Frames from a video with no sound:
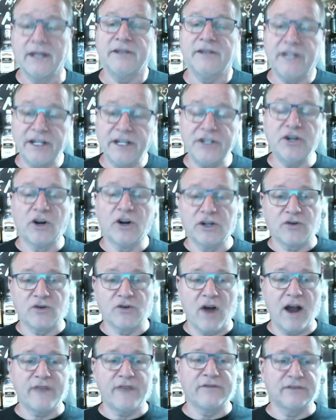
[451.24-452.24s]
Did your
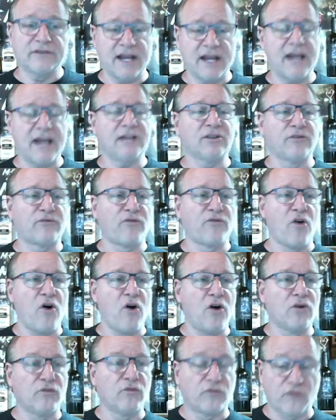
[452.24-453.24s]
driver take the
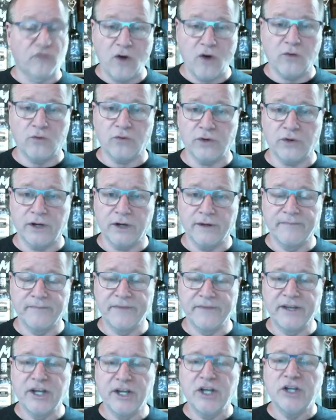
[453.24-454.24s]
wrong road?
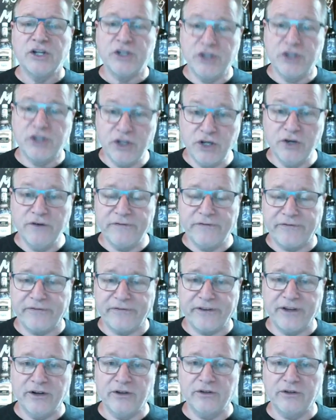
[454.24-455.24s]
Do you
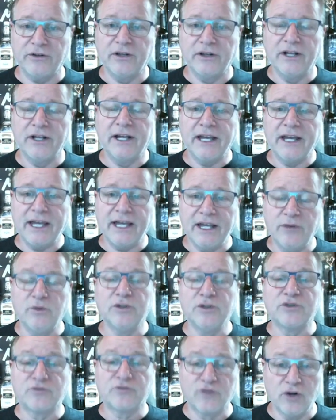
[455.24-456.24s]
feel he
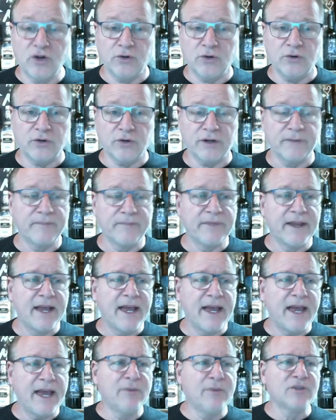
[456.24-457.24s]
was rude?
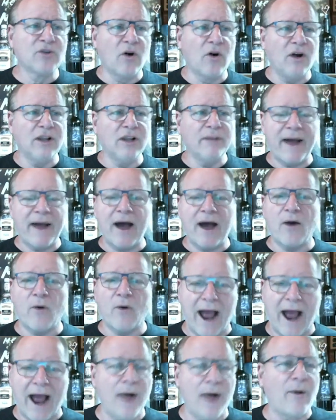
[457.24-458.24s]
It was all
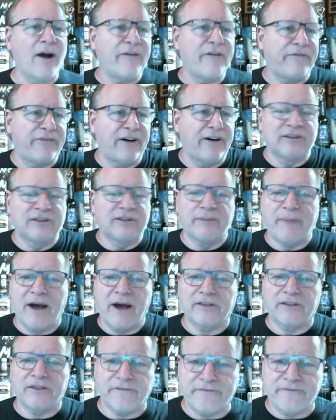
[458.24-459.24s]
about how I felt
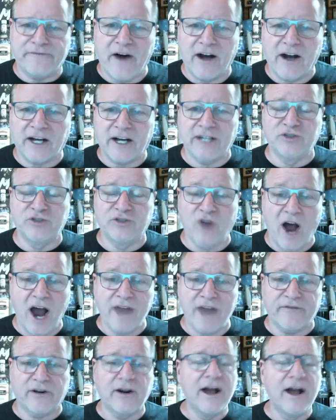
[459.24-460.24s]
about the fucking
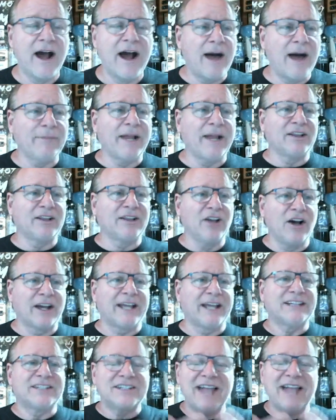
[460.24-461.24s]
driver. I'm like,
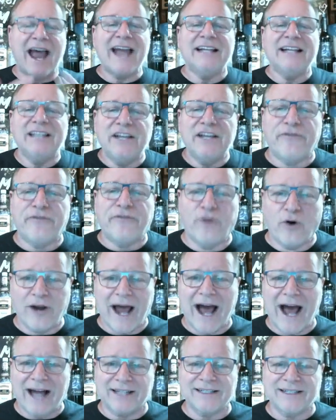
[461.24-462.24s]
look, it's
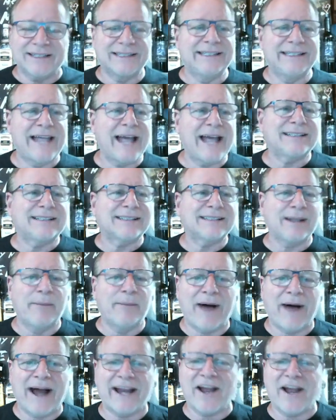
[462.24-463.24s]
$94. Get
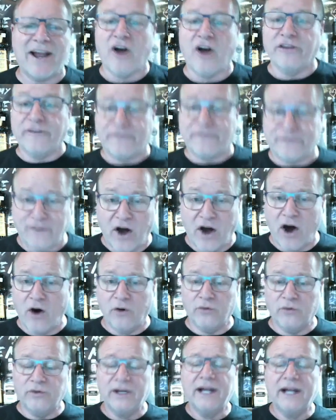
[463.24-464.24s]
somebody on the
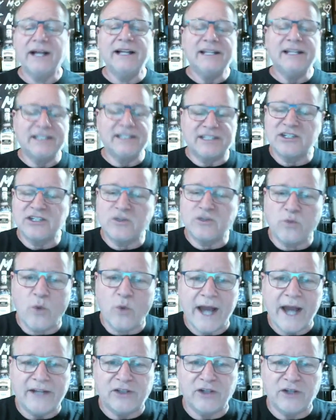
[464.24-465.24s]
phone. This is
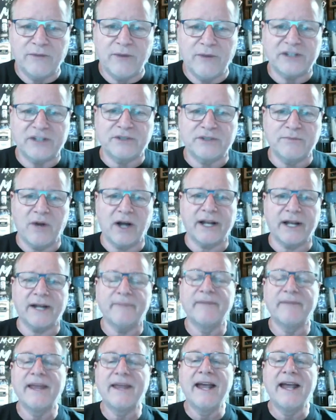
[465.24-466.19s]
way too much money.